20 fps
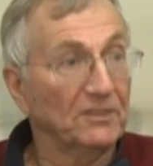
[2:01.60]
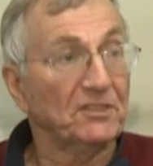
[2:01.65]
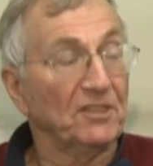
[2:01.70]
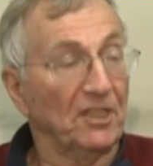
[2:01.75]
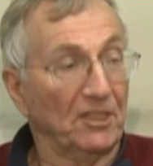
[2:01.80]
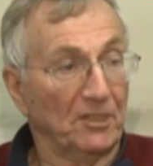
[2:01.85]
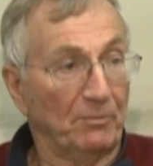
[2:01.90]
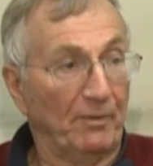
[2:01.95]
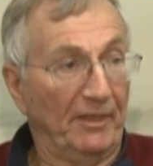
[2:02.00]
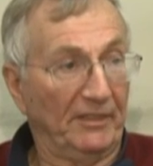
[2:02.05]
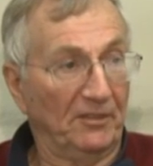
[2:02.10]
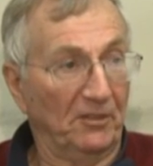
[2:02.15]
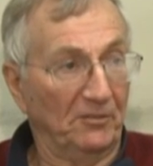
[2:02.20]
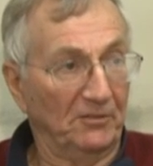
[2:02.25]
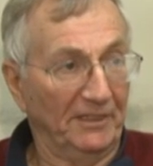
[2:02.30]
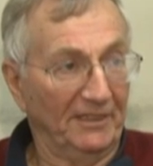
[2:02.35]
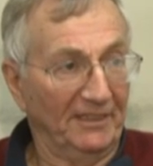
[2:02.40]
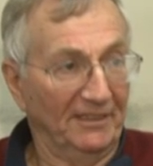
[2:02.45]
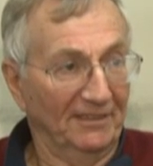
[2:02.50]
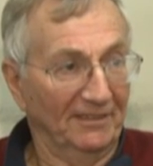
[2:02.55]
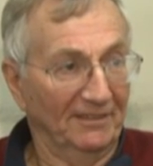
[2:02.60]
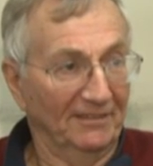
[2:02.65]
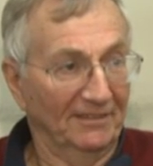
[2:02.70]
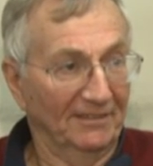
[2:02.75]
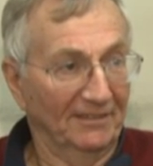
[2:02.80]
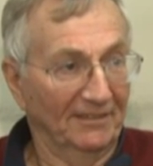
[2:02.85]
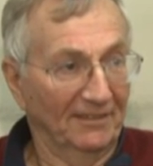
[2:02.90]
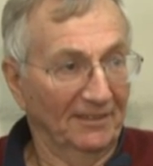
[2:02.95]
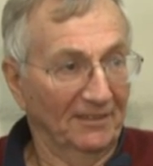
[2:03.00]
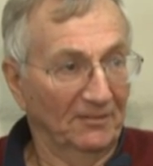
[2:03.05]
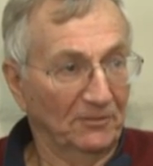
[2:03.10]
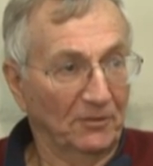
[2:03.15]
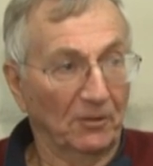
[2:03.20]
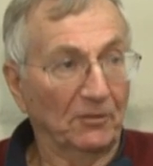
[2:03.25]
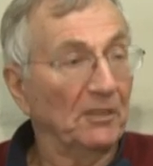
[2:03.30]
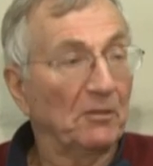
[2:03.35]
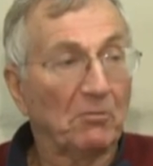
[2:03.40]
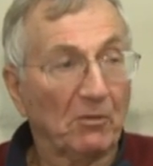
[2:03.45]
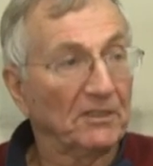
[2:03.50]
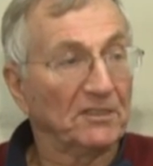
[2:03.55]
suspect only. It's
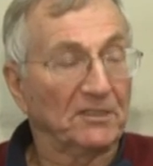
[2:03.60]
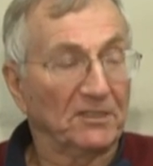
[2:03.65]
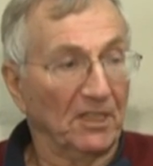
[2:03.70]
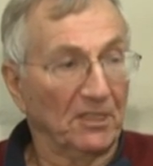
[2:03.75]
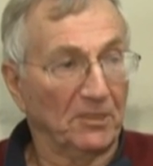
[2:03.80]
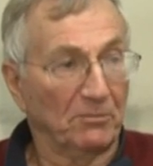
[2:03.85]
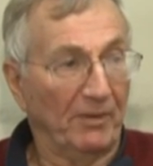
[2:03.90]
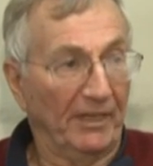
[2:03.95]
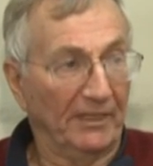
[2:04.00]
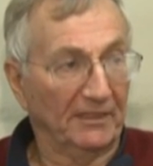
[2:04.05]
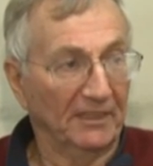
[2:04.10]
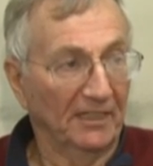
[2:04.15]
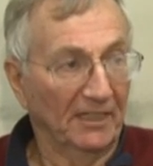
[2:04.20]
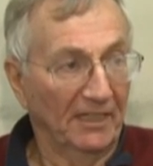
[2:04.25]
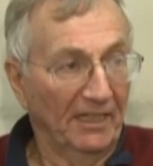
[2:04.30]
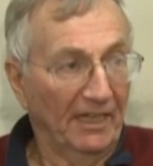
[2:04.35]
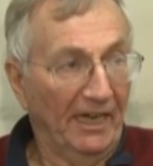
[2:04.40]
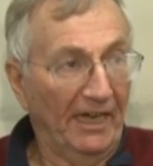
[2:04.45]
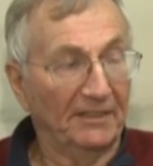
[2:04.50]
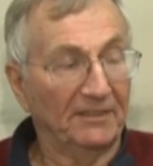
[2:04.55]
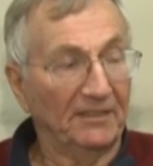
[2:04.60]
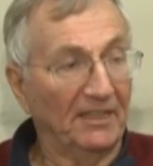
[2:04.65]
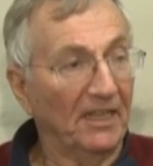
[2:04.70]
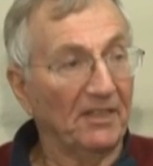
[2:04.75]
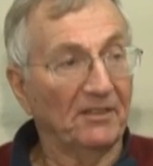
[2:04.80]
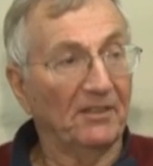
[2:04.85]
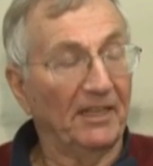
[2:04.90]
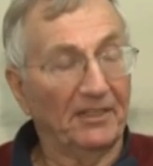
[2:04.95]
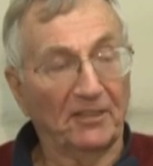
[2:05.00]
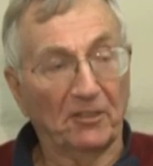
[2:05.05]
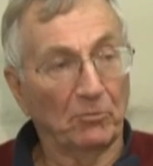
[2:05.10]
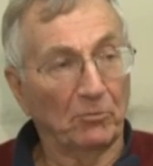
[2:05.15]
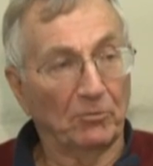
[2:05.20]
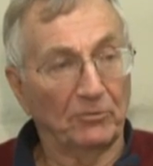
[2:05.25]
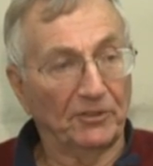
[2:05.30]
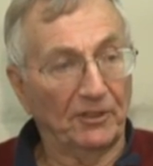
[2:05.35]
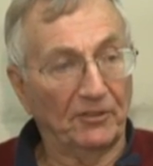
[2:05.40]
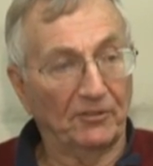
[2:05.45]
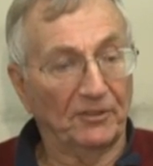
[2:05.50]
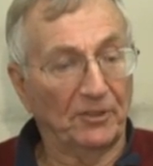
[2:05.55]
only one suspect. And then
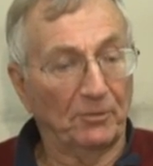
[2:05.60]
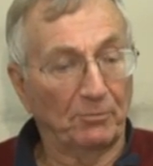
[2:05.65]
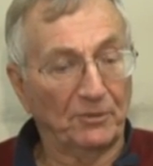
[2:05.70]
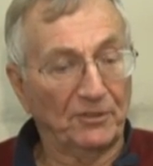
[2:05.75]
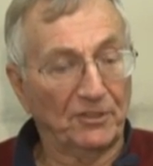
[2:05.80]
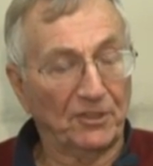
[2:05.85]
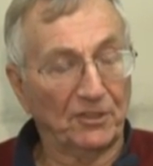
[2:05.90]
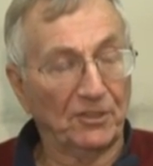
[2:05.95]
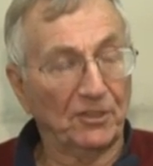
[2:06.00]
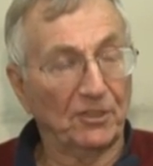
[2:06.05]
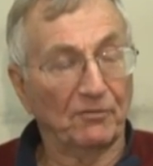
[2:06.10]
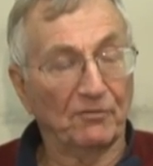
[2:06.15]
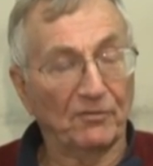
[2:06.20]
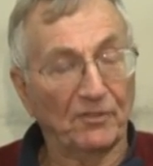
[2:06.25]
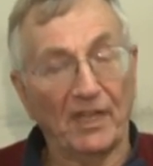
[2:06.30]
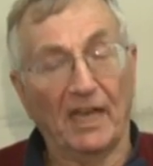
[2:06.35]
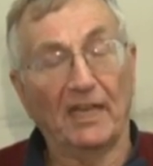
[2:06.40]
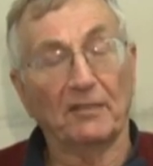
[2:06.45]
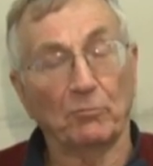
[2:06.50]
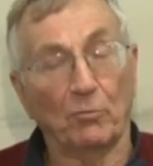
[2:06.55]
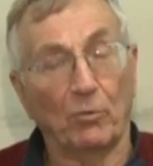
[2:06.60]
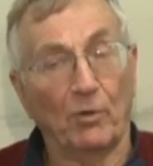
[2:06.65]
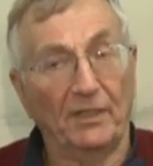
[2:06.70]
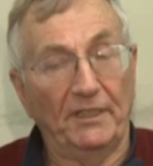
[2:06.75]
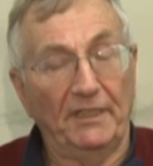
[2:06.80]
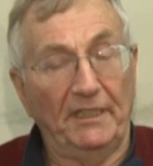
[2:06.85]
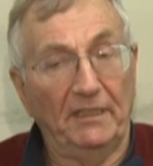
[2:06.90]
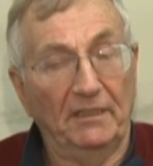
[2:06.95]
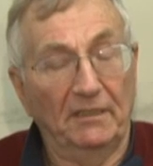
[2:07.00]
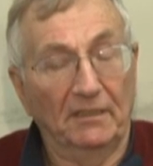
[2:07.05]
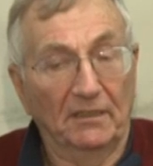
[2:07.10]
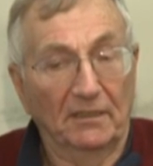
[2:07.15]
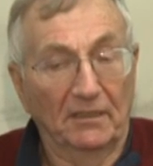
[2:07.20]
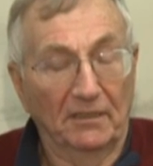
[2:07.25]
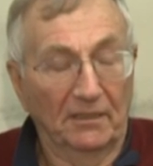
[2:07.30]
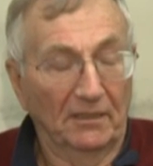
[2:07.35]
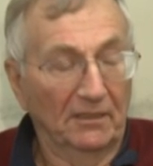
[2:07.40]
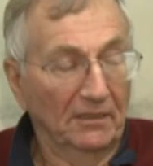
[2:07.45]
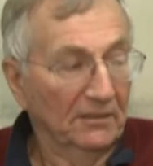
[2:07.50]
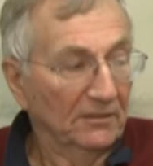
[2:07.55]
they're in the position of not wanting
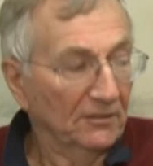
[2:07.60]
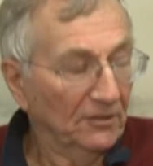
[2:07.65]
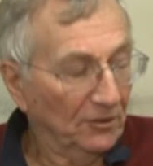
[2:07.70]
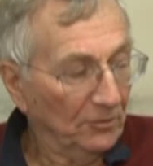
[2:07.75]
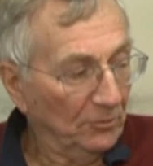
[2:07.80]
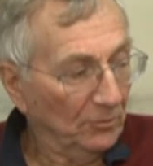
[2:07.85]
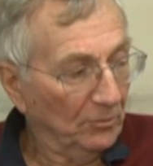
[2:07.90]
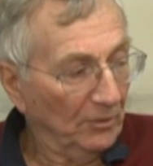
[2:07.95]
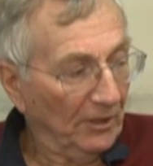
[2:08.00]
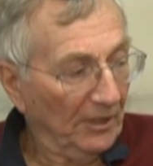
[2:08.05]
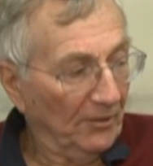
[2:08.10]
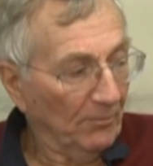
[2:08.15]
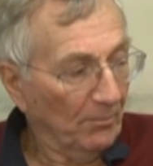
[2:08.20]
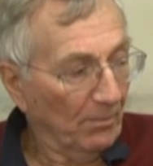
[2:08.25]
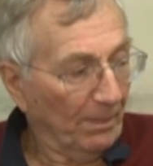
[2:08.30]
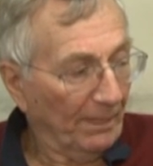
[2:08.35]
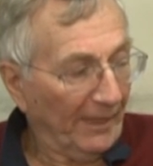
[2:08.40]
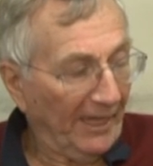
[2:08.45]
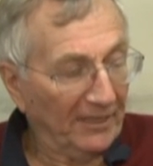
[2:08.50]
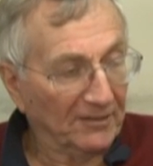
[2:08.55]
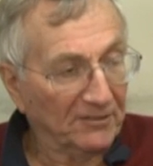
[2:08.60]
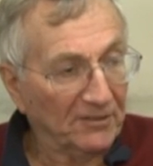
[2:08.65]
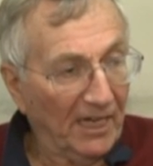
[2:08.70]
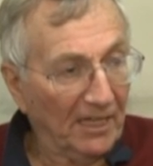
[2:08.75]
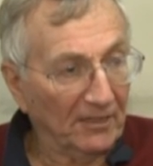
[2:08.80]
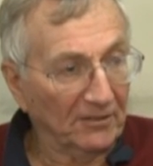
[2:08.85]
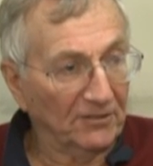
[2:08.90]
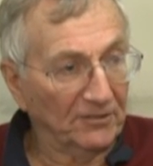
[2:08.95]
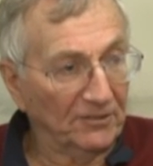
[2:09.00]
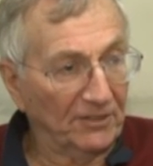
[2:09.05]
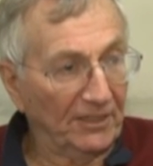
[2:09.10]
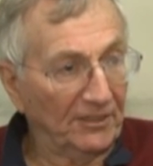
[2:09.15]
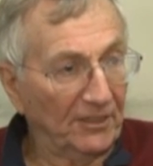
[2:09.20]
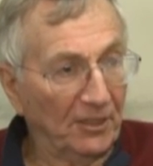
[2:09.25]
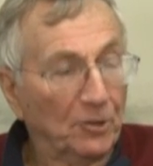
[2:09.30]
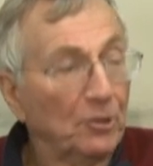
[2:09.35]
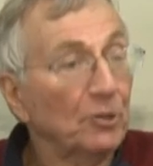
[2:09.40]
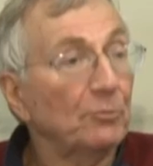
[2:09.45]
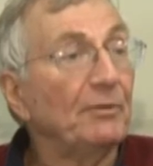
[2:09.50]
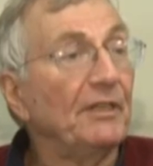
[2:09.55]
to acknowledge that there
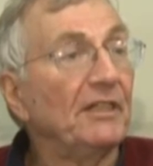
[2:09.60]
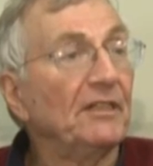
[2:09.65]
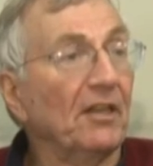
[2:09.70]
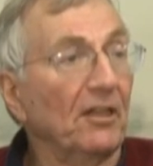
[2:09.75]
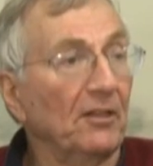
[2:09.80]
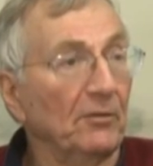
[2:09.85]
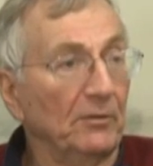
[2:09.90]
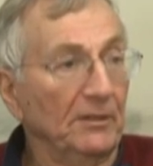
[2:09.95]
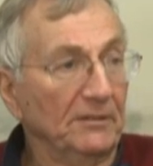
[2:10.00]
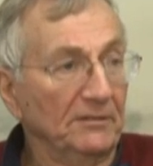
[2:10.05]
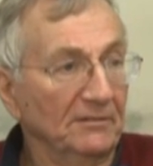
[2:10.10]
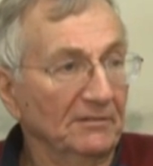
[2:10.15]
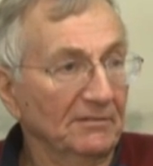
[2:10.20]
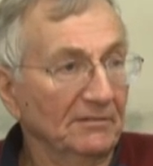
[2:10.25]
could be another one.